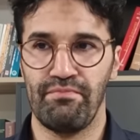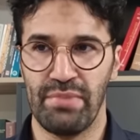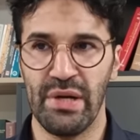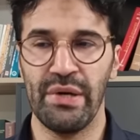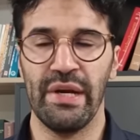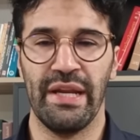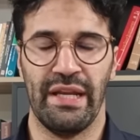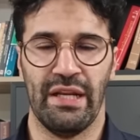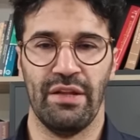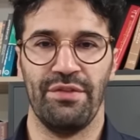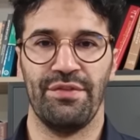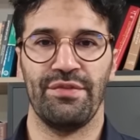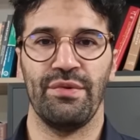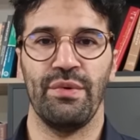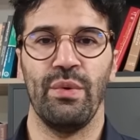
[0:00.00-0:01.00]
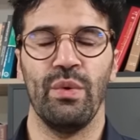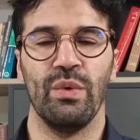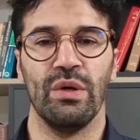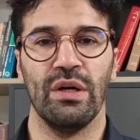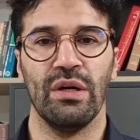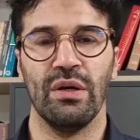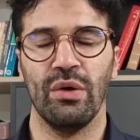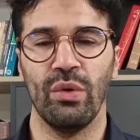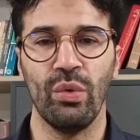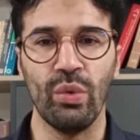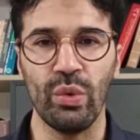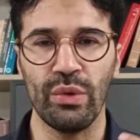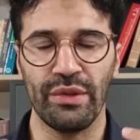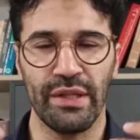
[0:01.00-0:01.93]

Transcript: burning through uh, all